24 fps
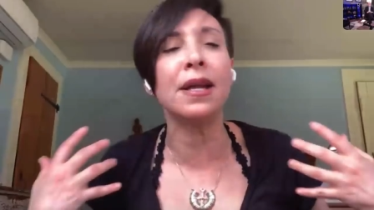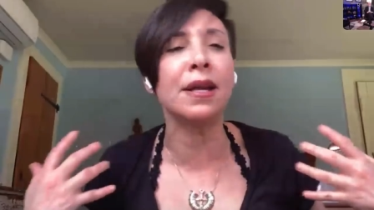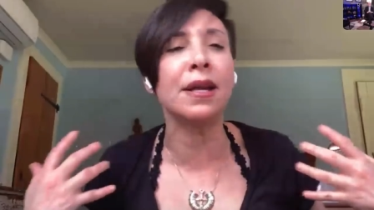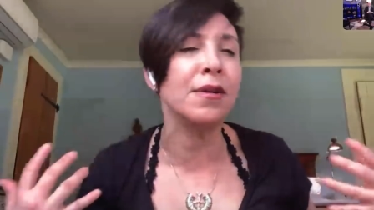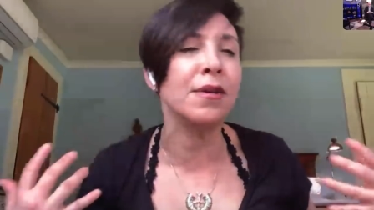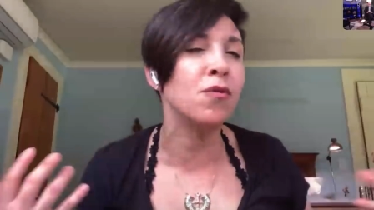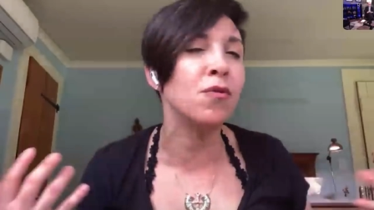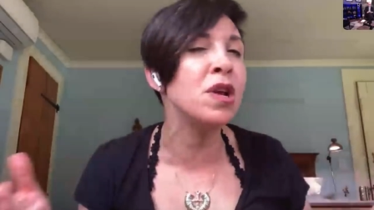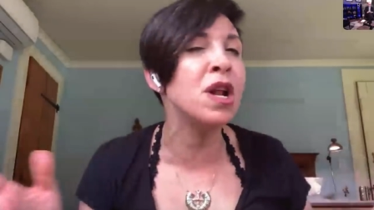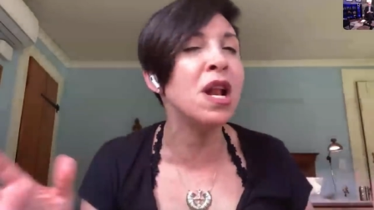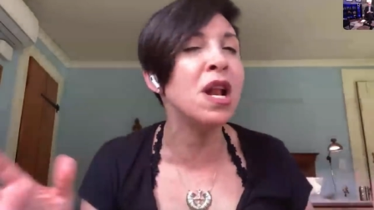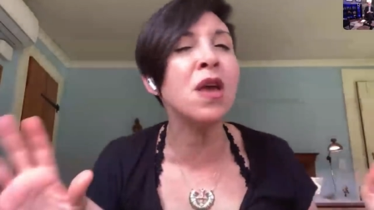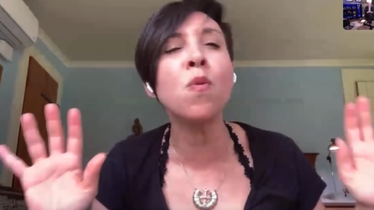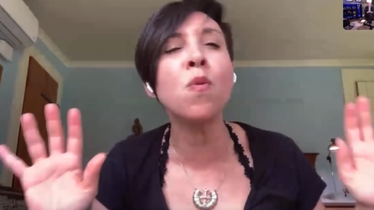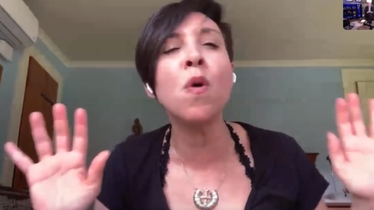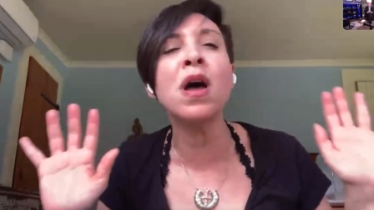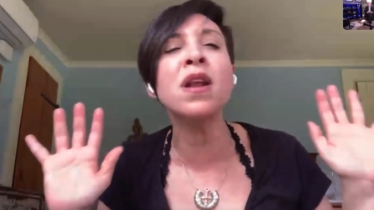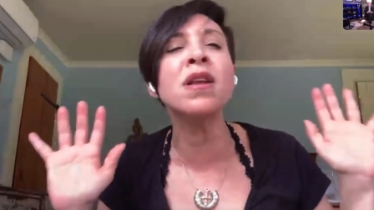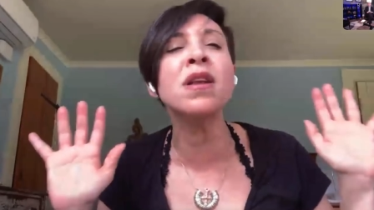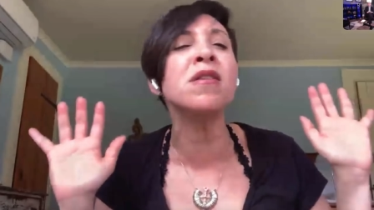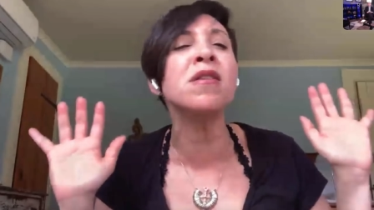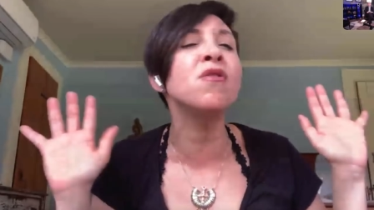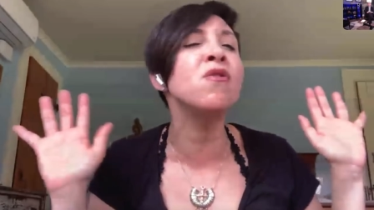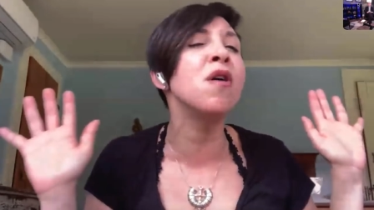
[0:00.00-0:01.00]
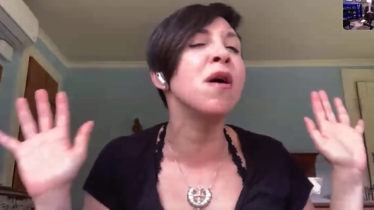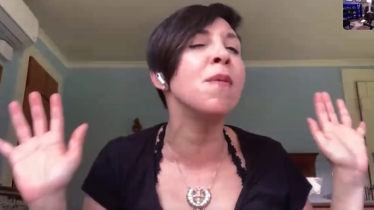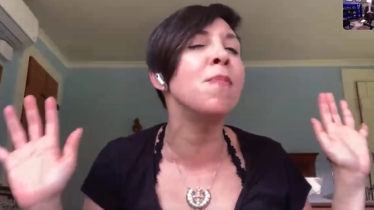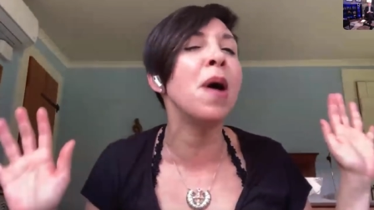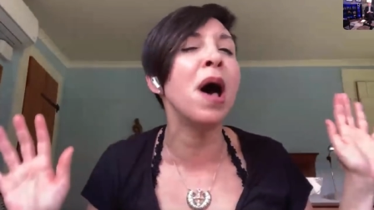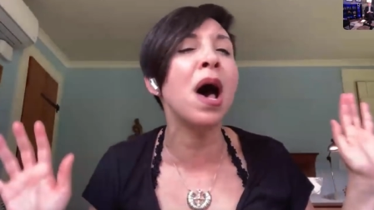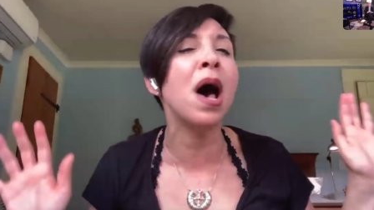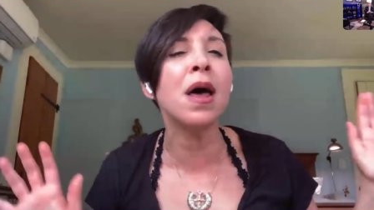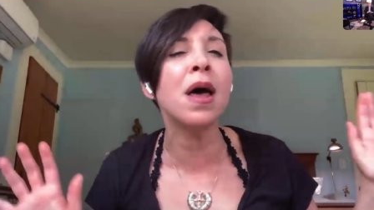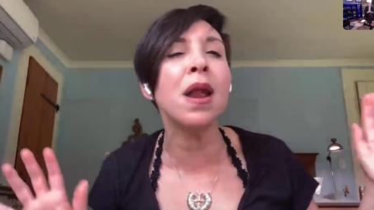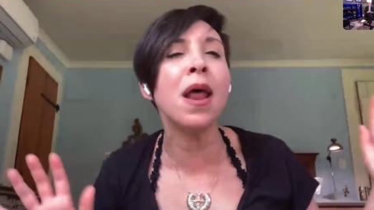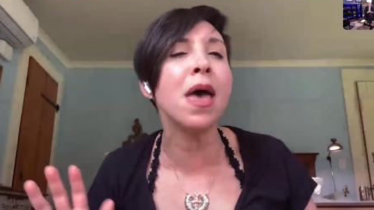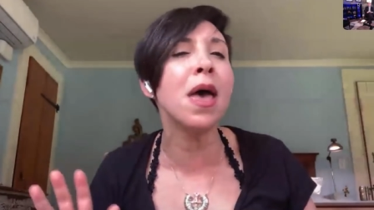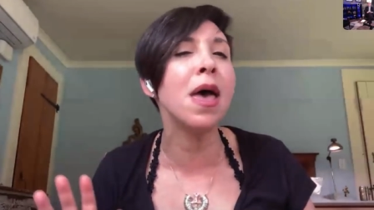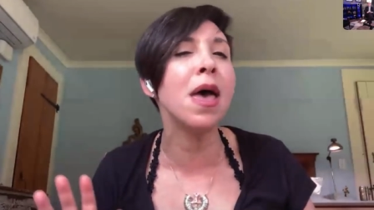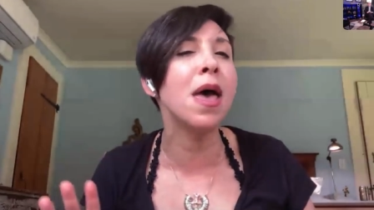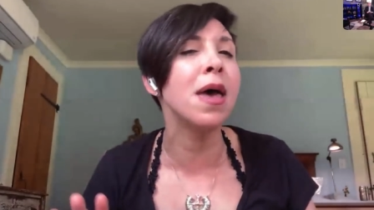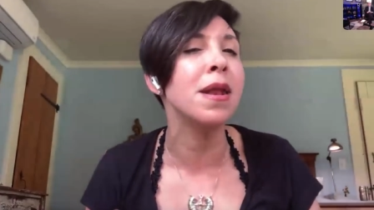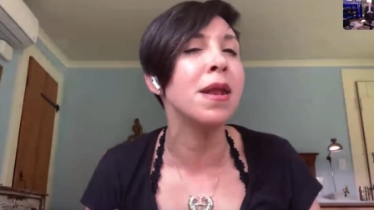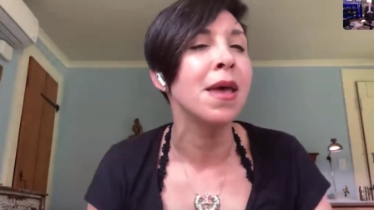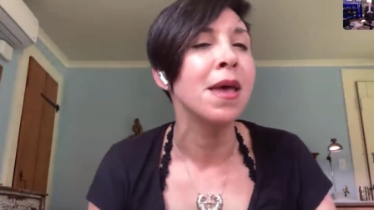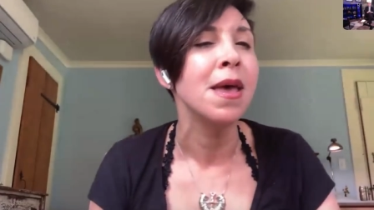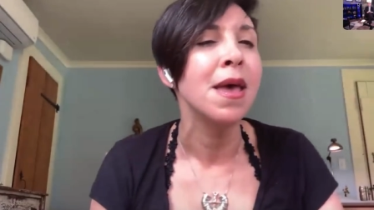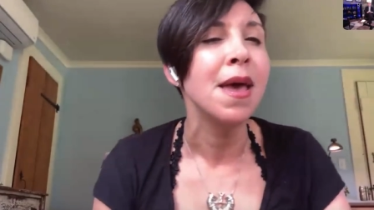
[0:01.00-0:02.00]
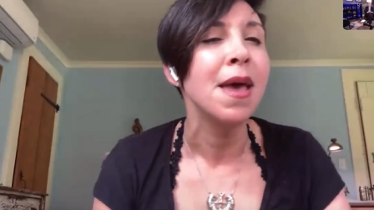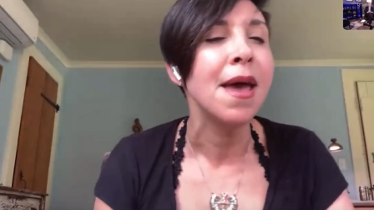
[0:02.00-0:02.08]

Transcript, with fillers: and really wonder about it